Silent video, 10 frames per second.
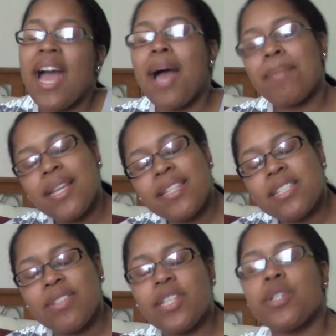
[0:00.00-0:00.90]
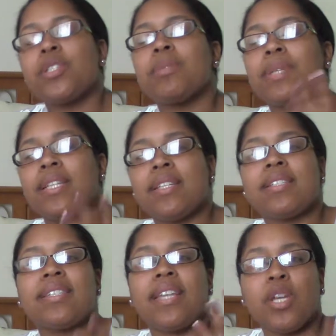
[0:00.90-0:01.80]
I make these videos
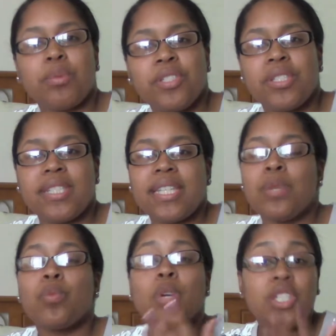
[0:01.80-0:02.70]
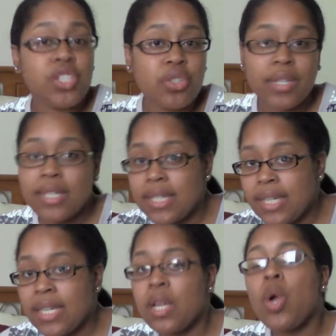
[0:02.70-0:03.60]
because it helps you to see what's
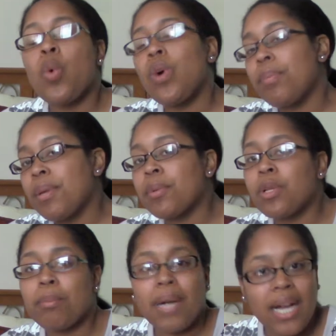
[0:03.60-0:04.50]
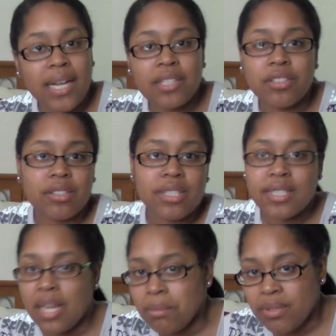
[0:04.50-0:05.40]
trending, what people are buying during this
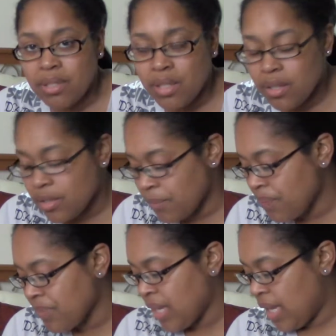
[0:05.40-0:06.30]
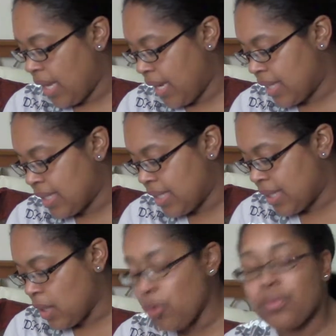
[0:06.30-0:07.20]
time of the year, and
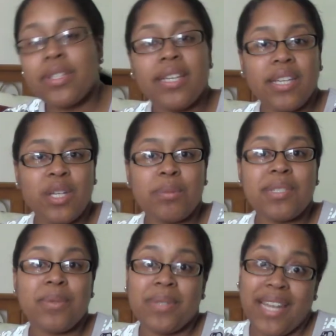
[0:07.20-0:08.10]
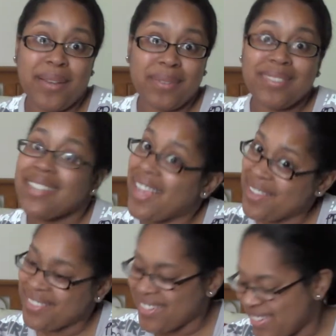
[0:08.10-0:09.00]
hopefully it helps someone out
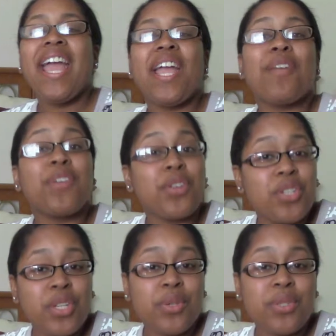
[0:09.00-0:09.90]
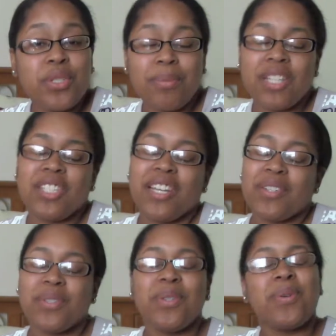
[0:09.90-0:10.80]
there. If you're new to my
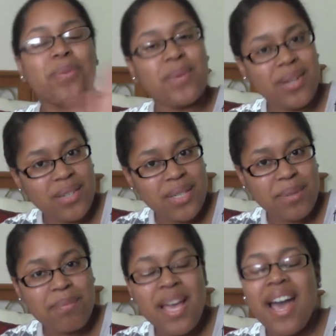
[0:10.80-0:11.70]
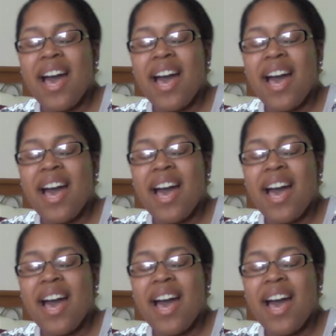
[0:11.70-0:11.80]
channel, welcome.